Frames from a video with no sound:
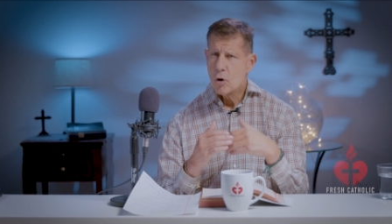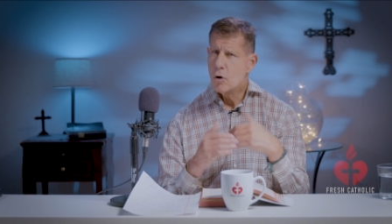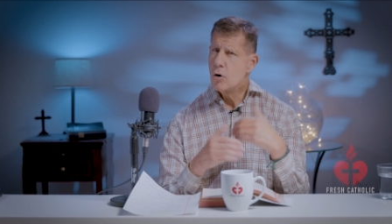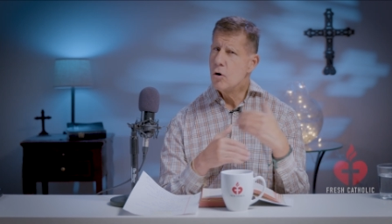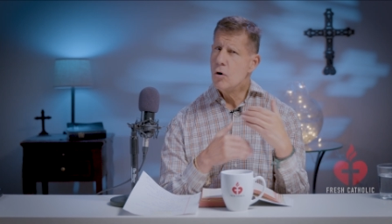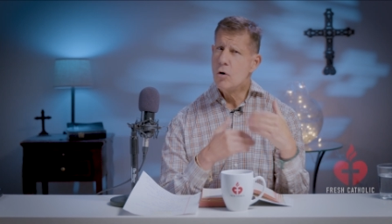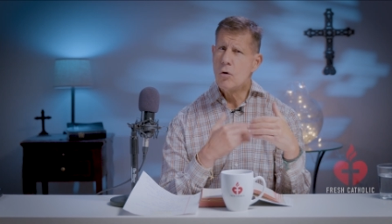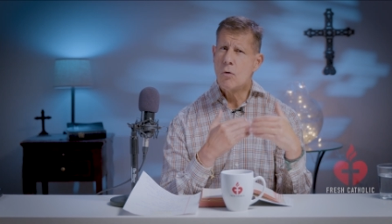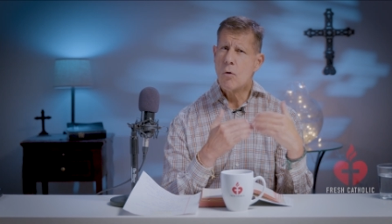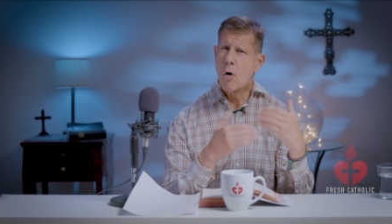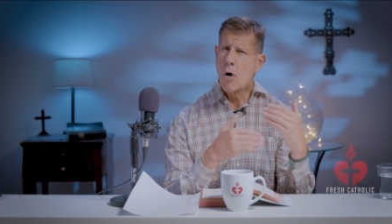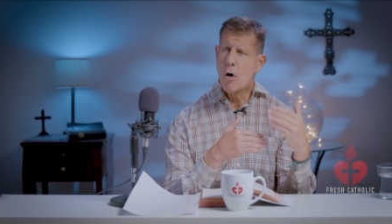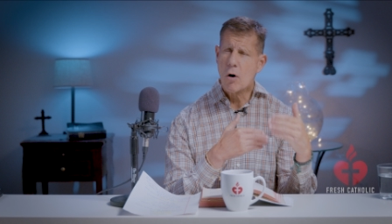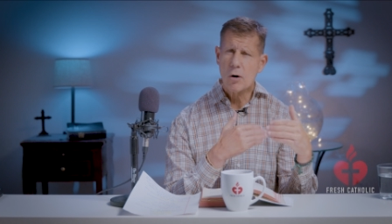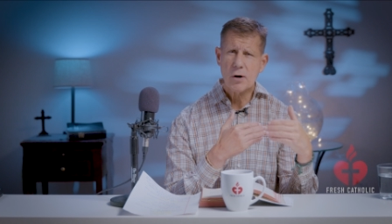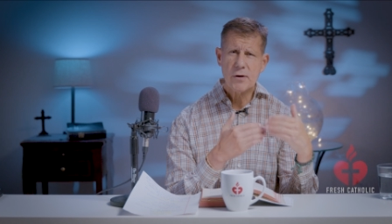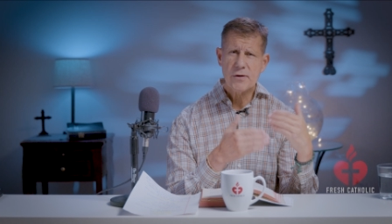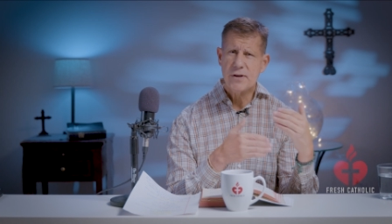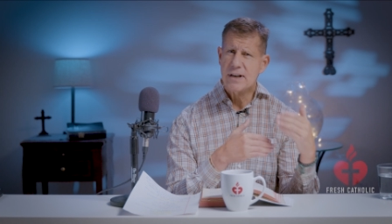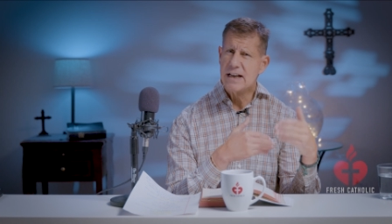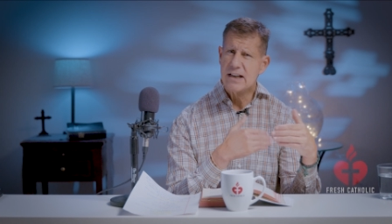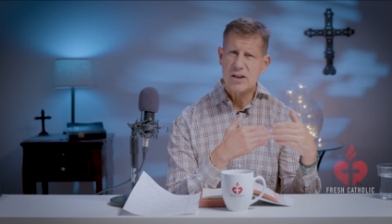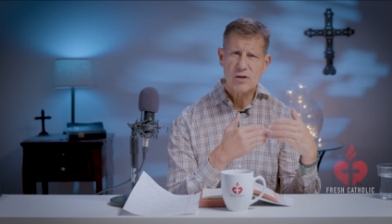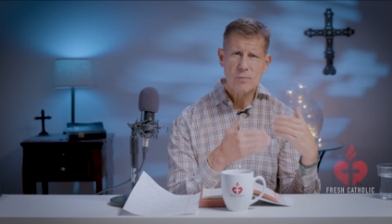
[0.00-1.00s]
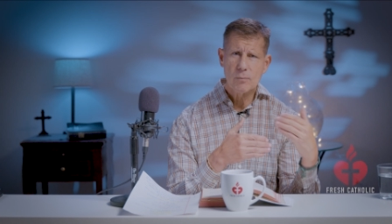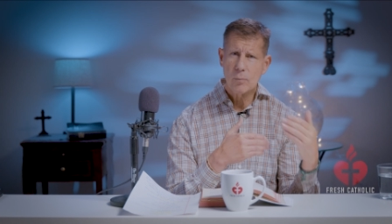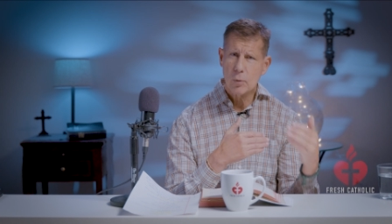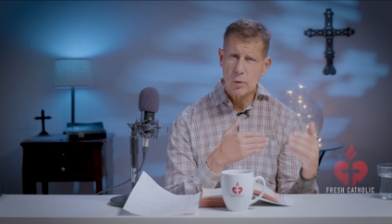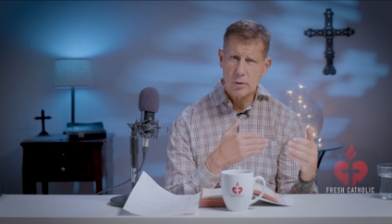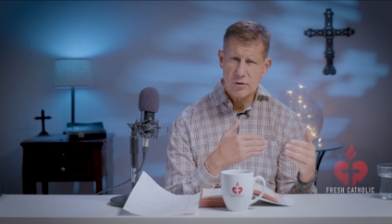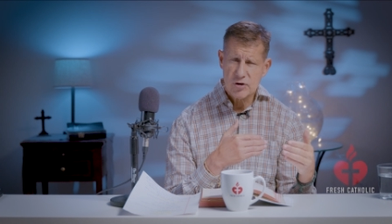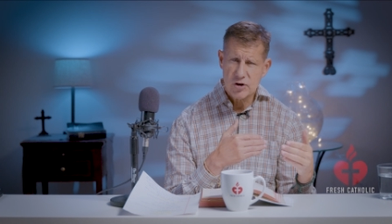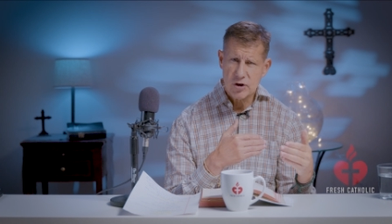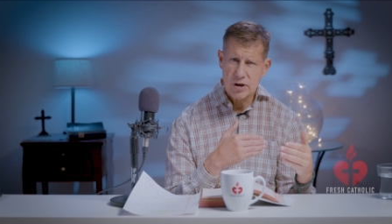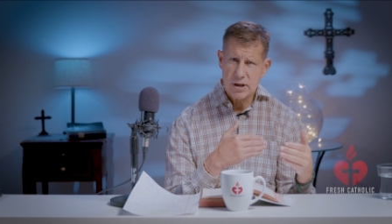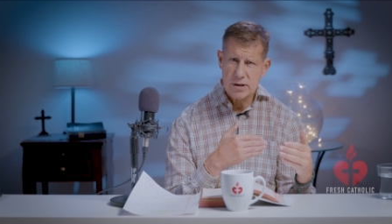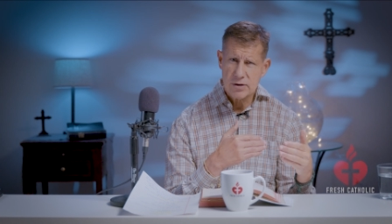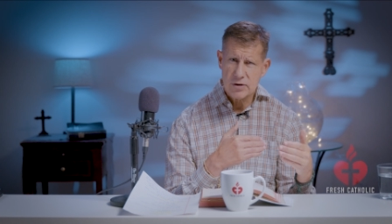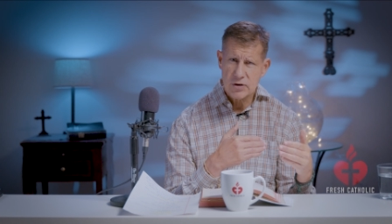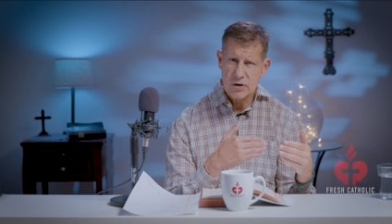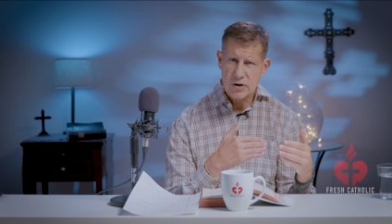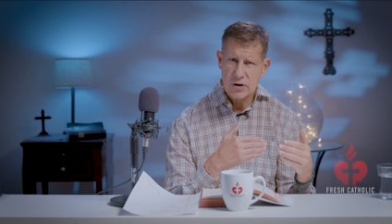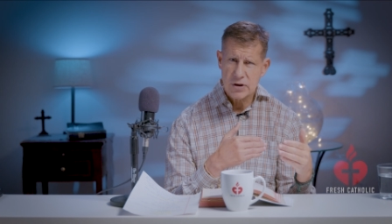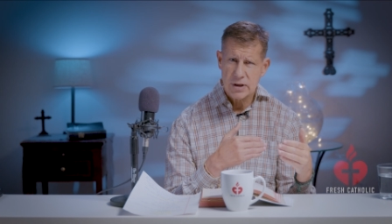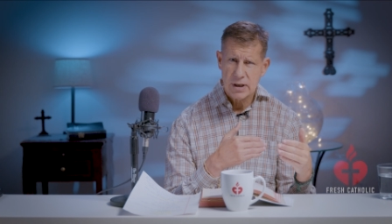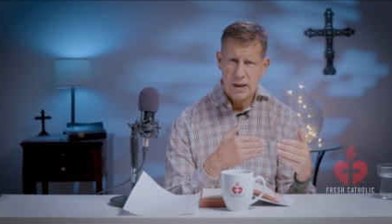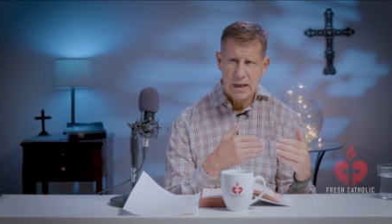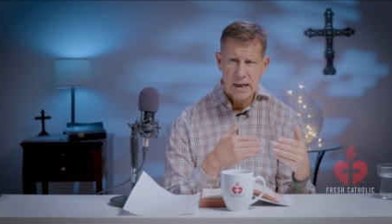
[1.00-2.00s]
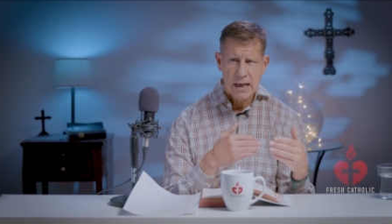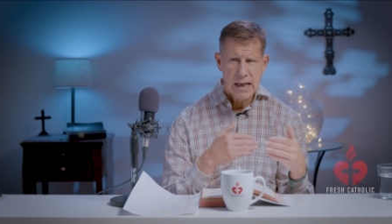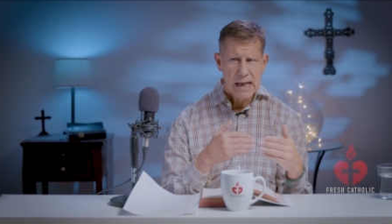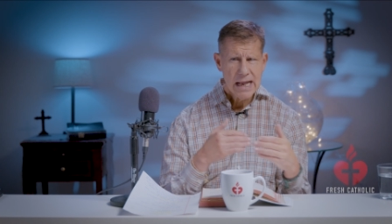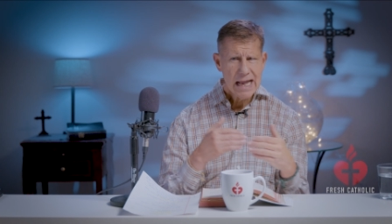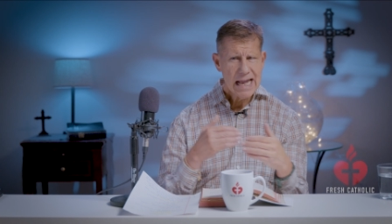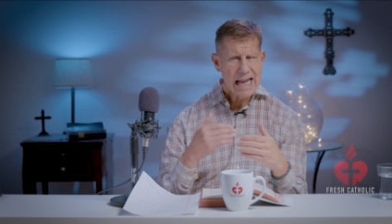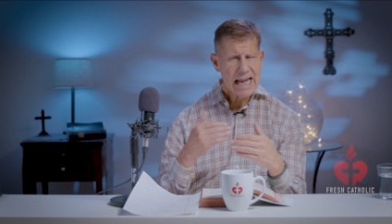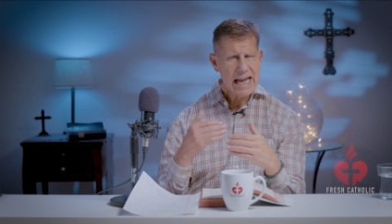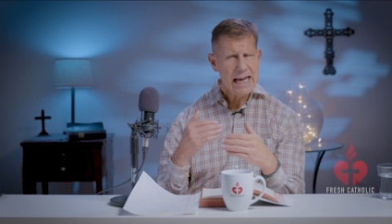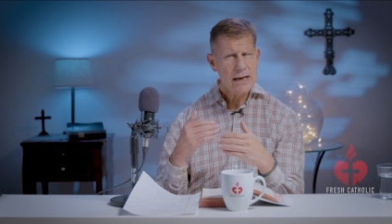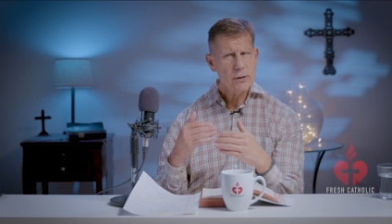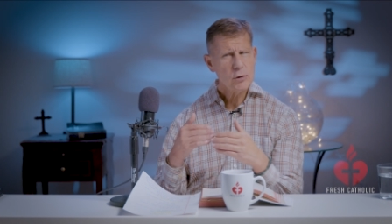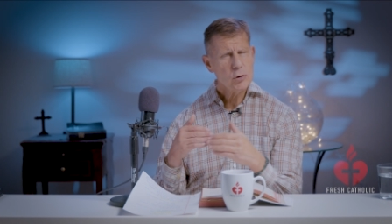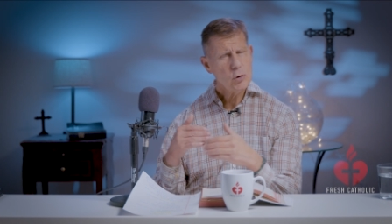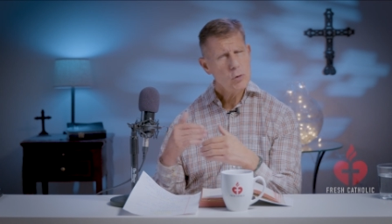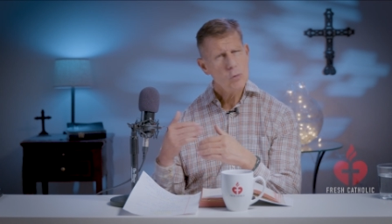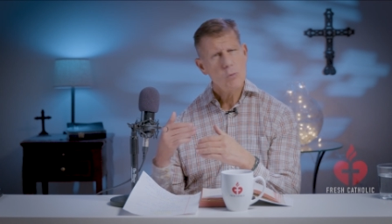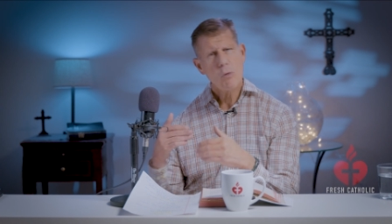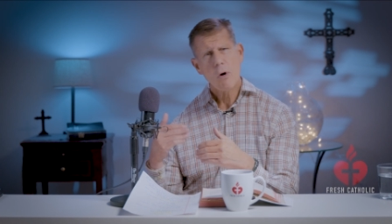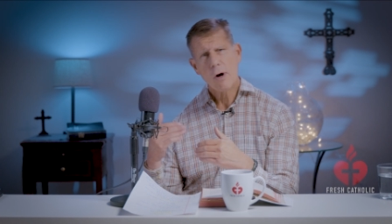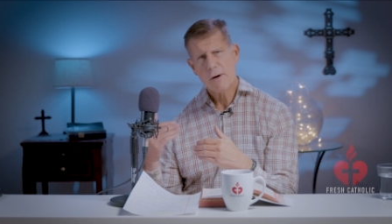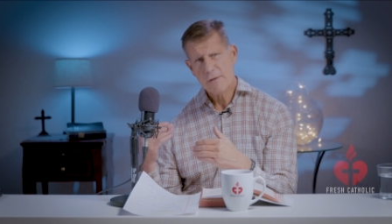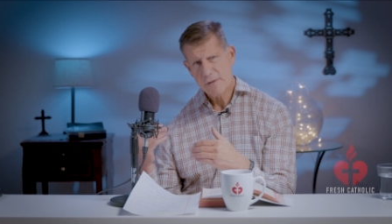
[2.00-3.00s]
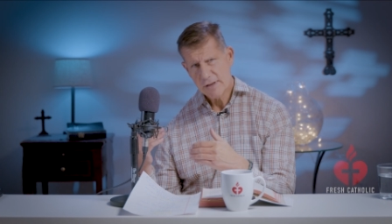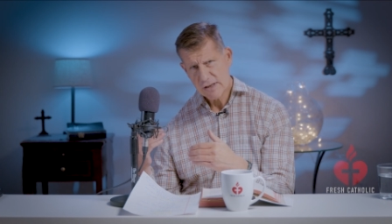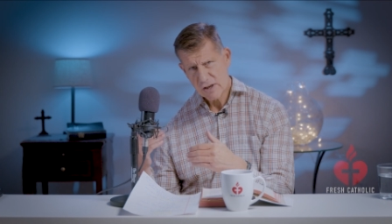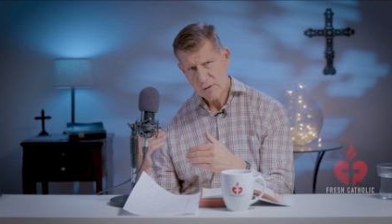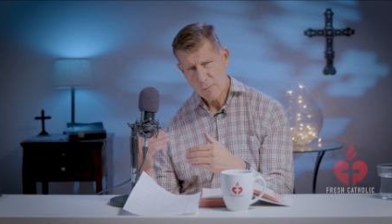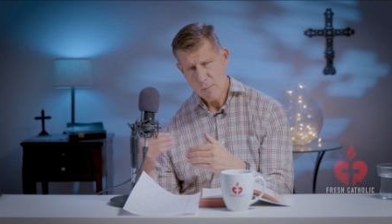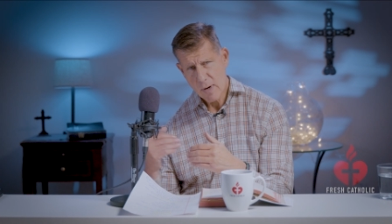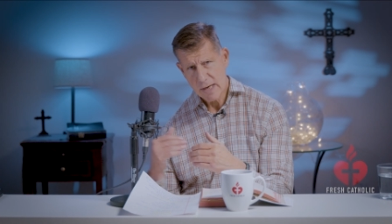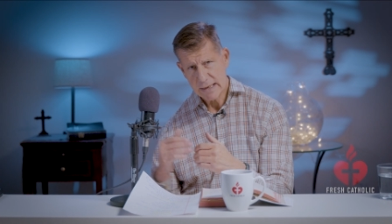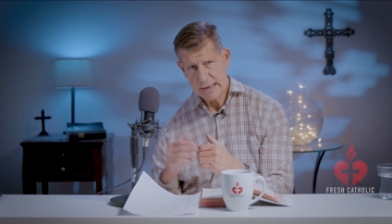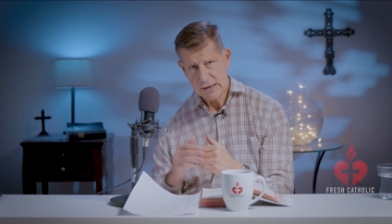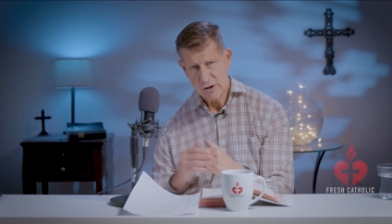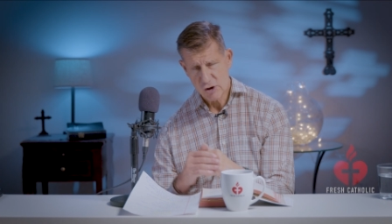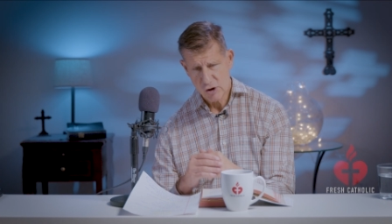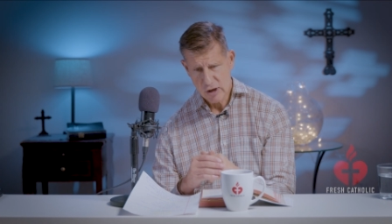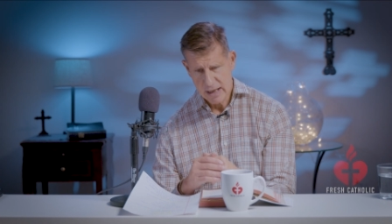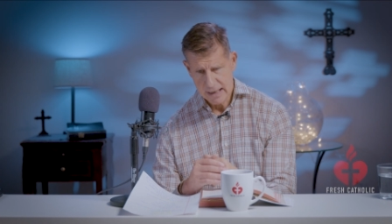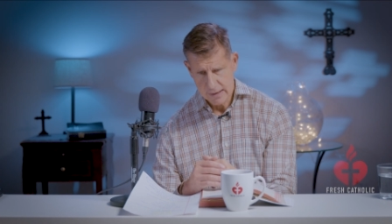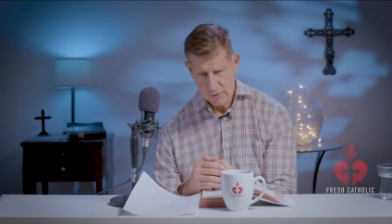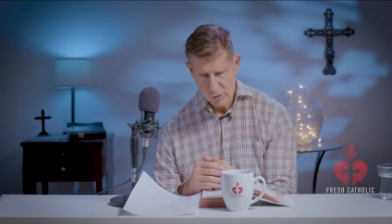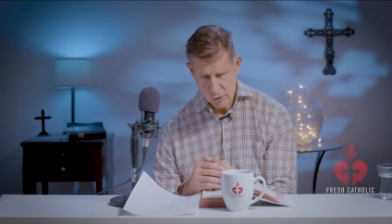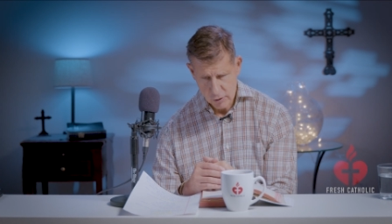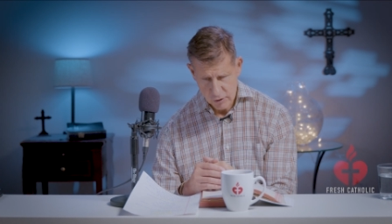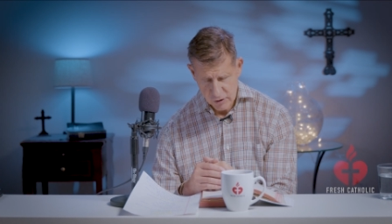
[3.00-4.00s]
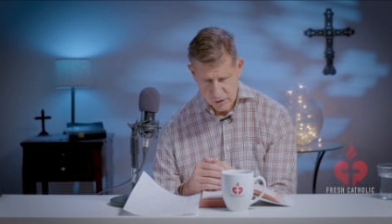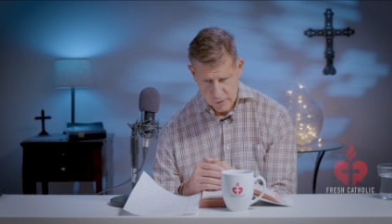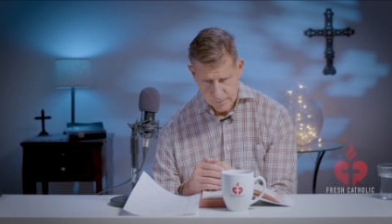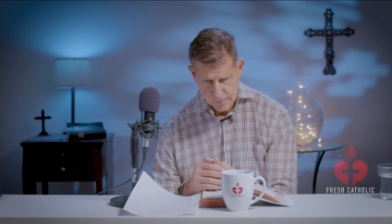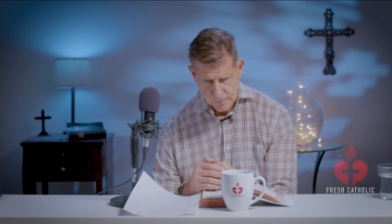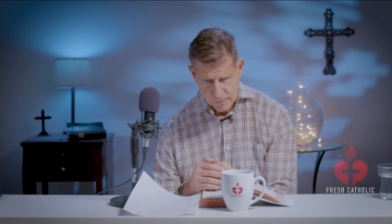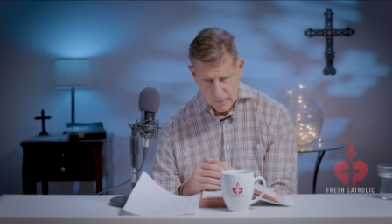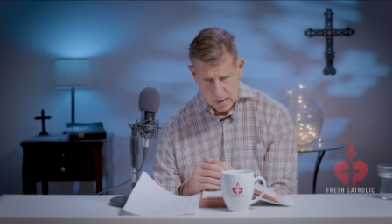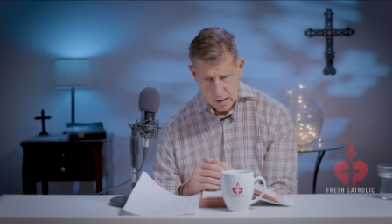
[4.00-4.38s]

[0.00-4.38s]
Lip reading: Who are these merchants and who are these money changers?